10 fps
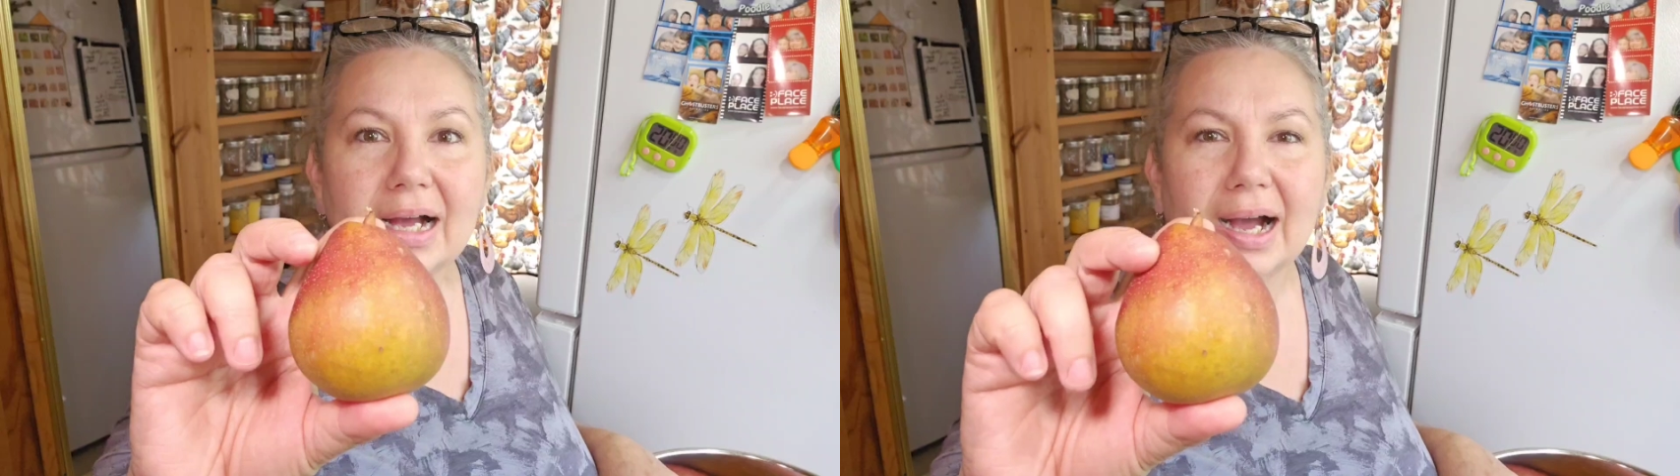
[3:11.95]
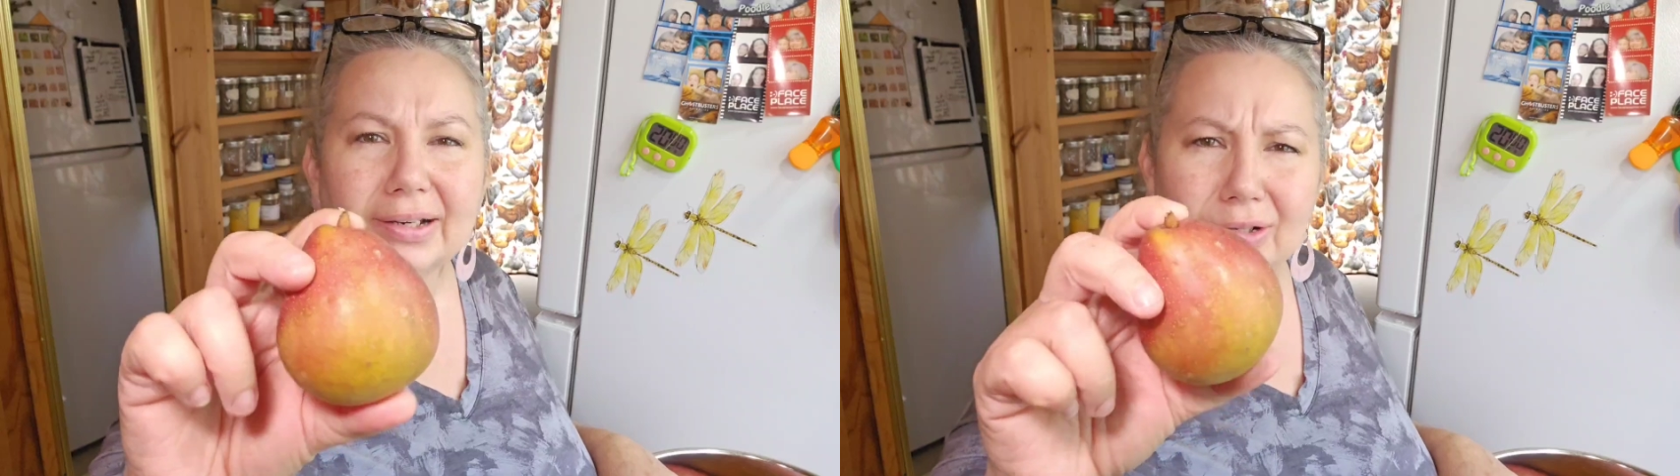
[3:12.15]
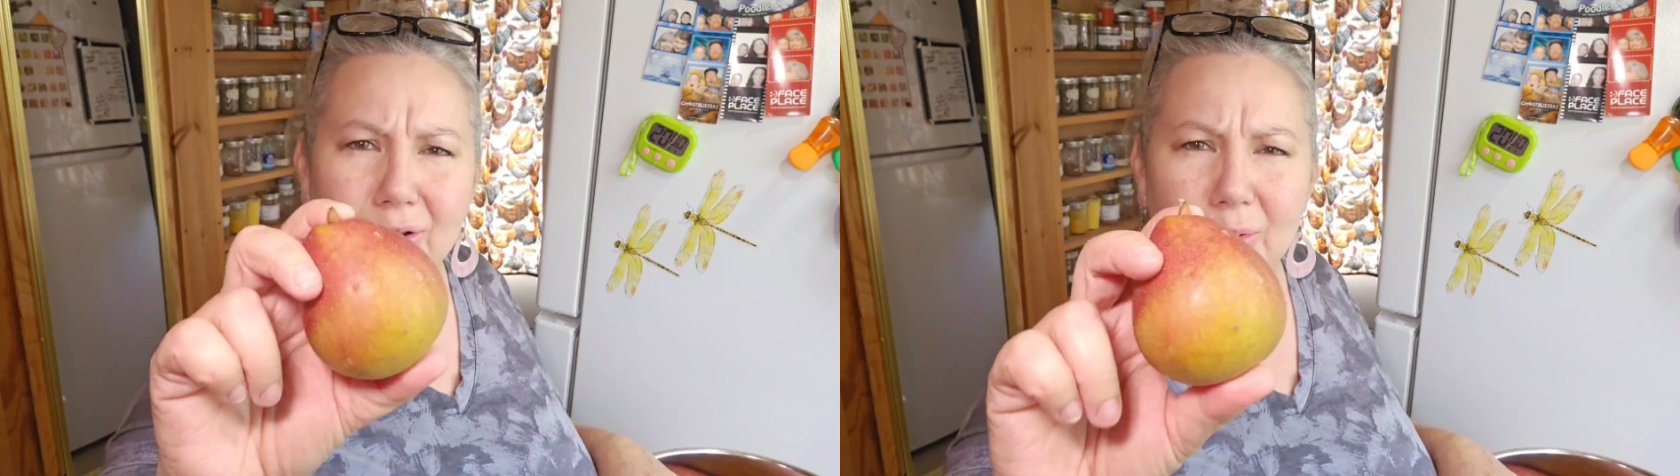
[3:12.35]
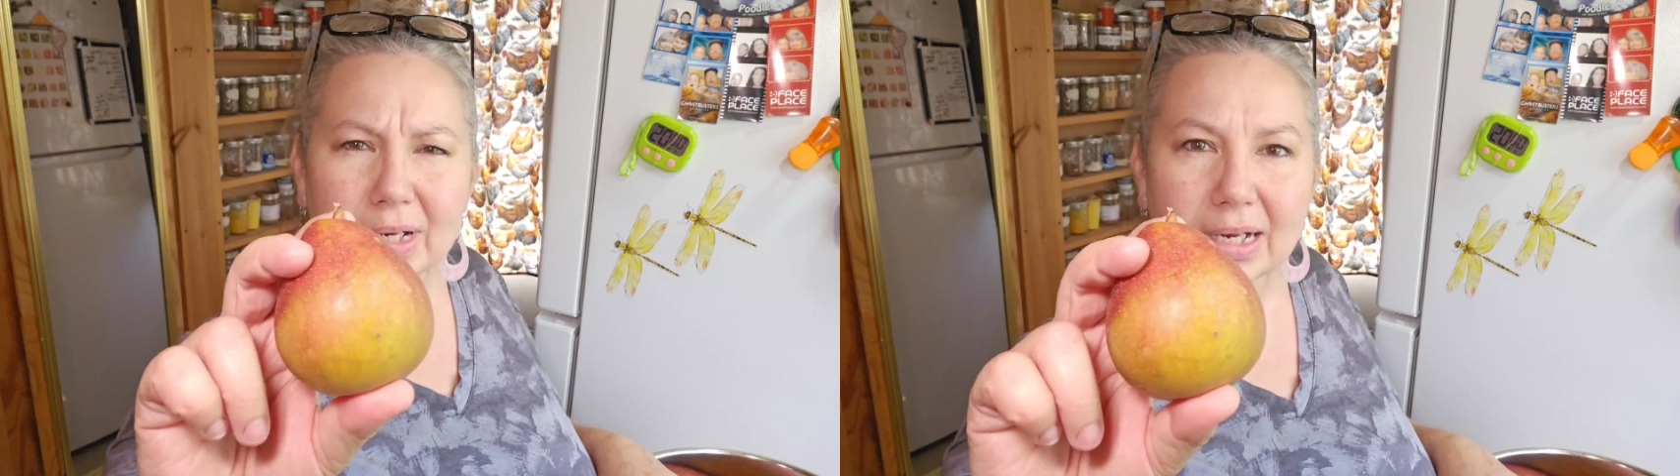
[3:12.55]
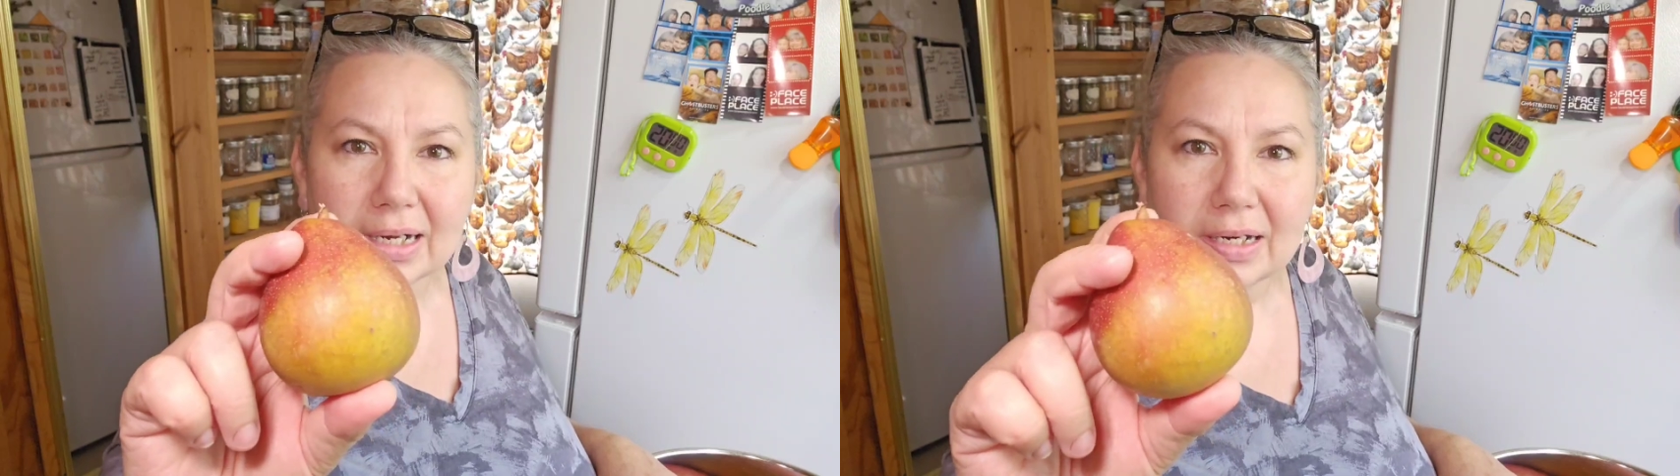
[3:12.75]
I don't know what
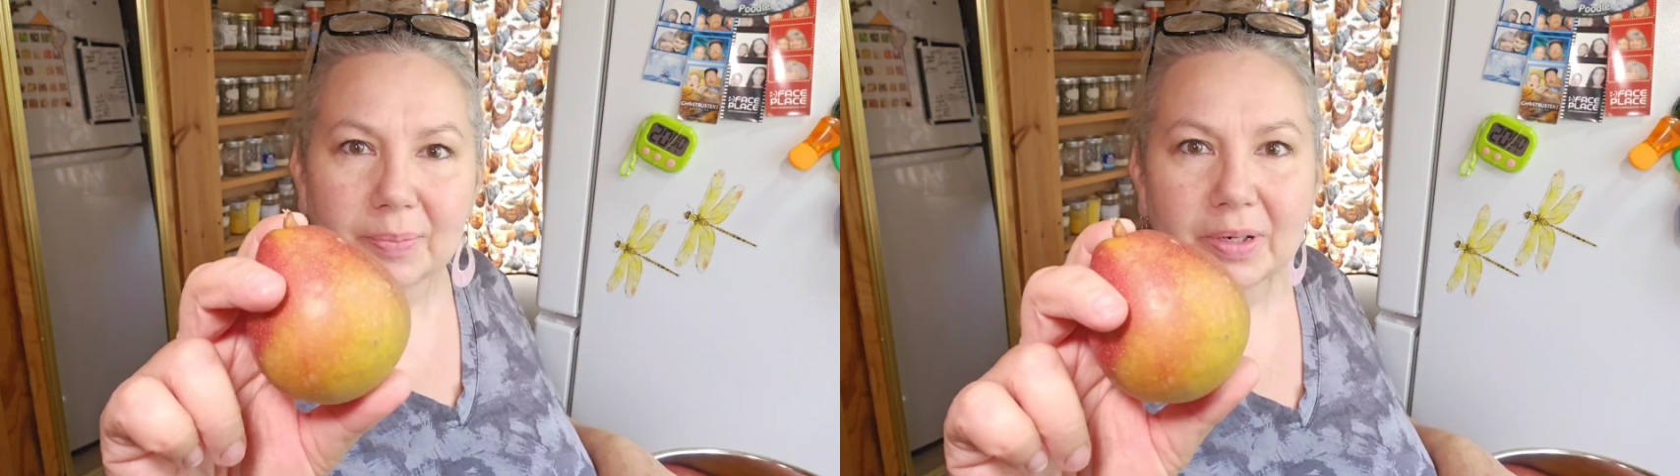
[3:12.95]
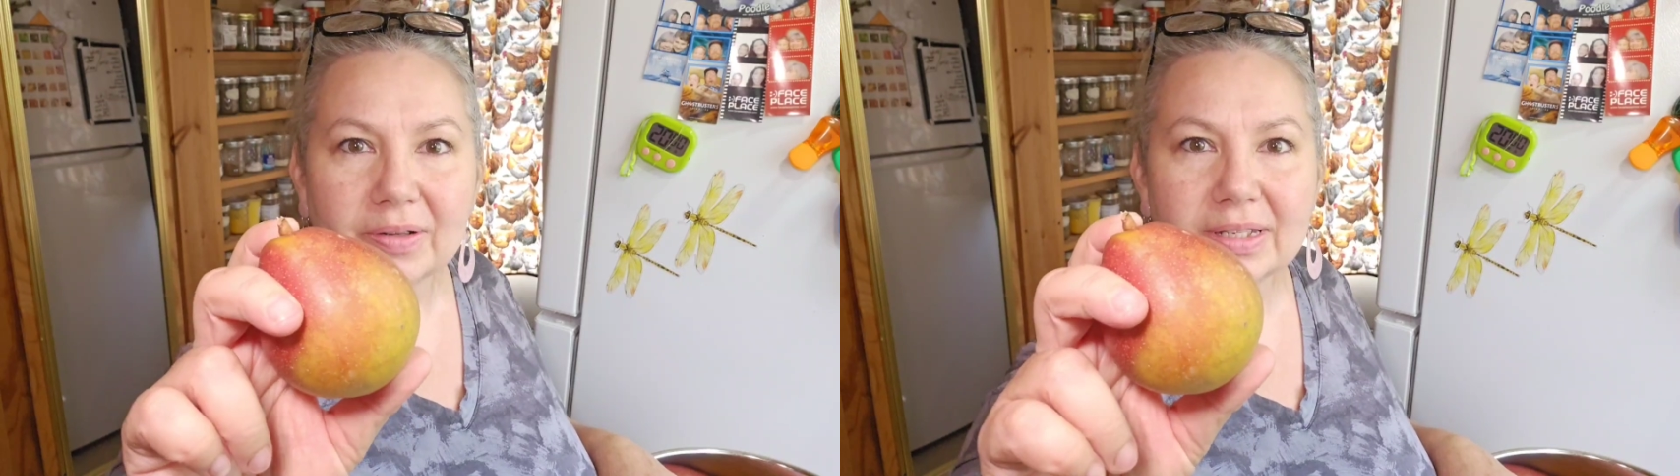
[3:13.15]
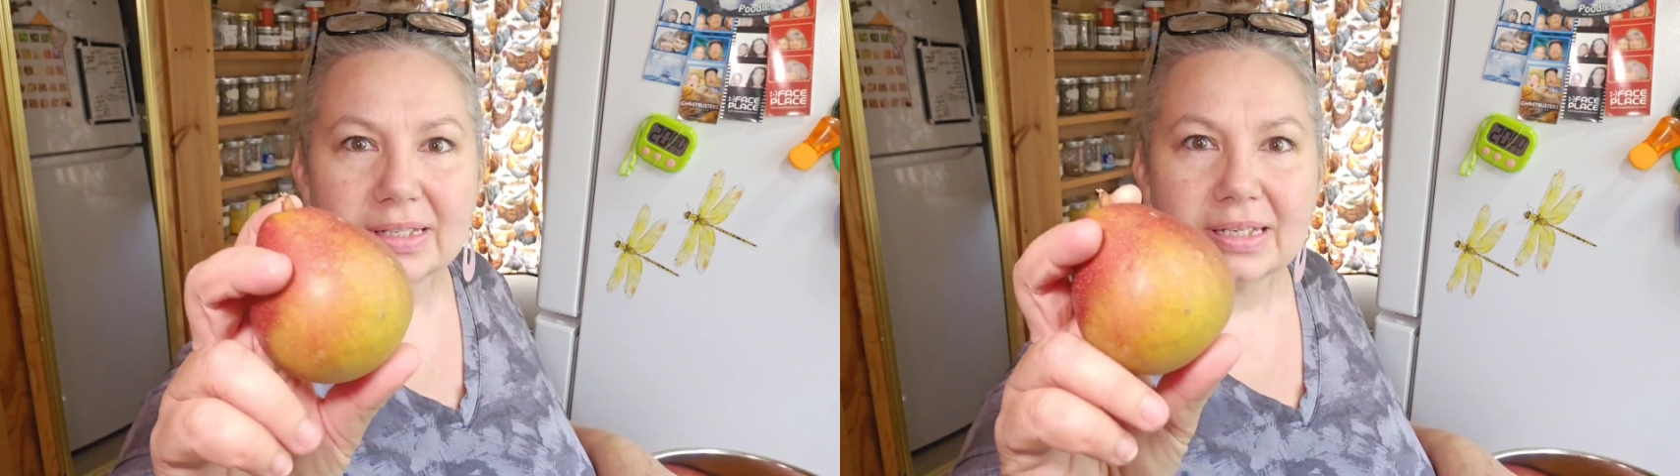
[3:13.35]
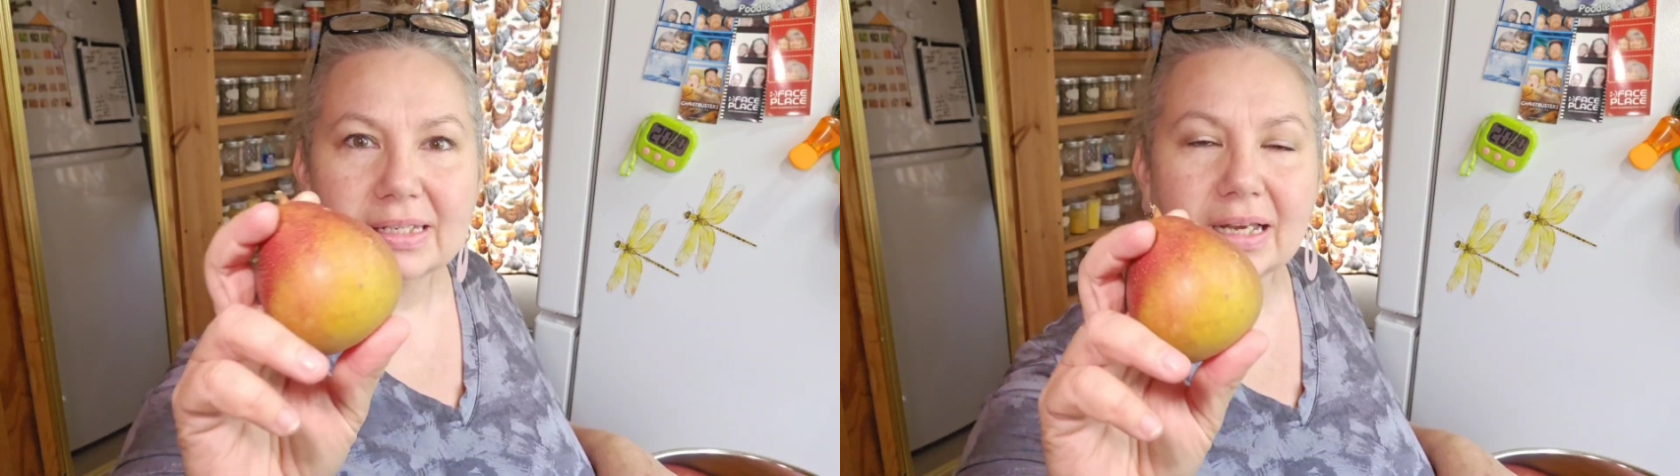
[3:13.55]
kind of pear this is.